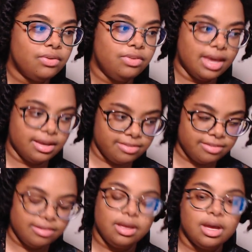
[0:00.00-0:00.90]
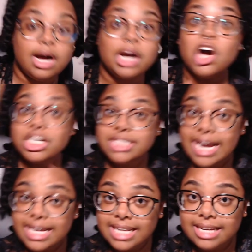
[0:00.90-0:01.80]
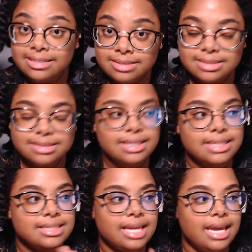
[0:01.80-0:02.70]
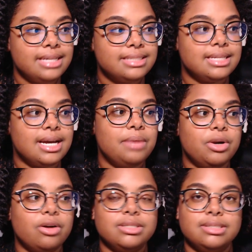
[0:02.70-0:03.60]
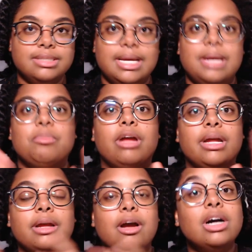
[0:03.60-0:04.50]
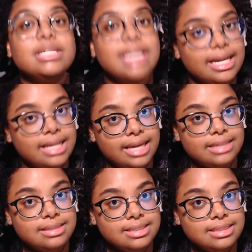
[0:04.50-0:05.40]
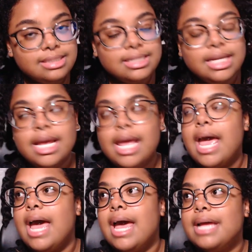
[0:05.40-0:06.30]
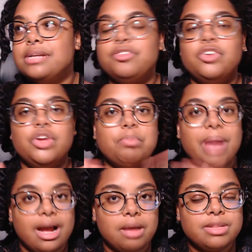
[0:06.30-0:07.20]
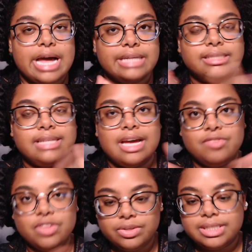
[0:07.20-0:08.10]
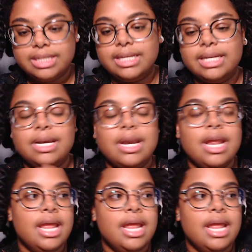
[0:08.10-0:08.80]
Yes contact lens. In this case, I would also say bring contact lenses. And if you need backup glasses, have those in.